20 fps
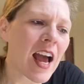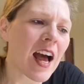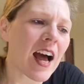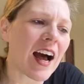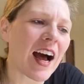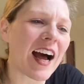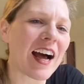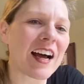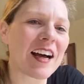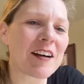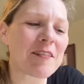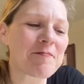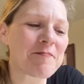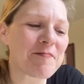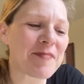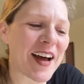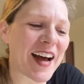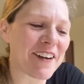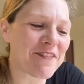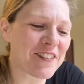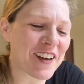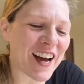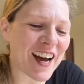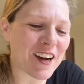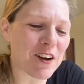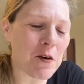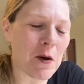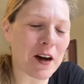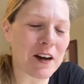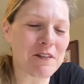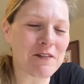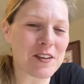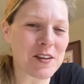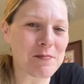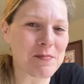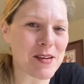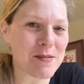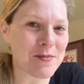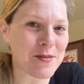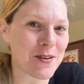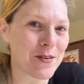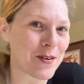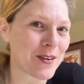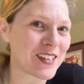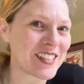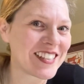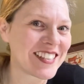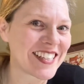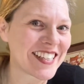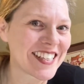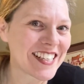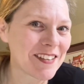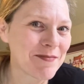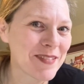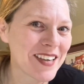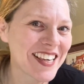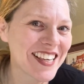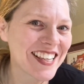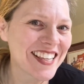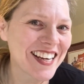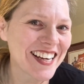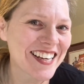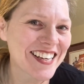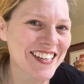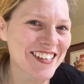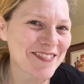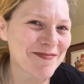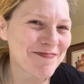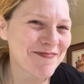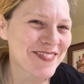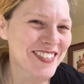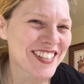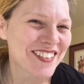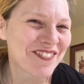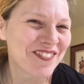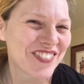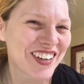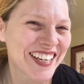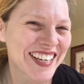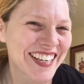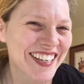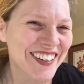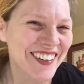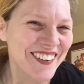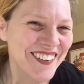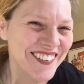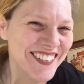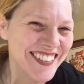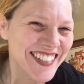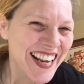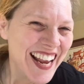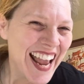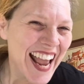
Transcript: I've got quite a few people who are sending me some videos,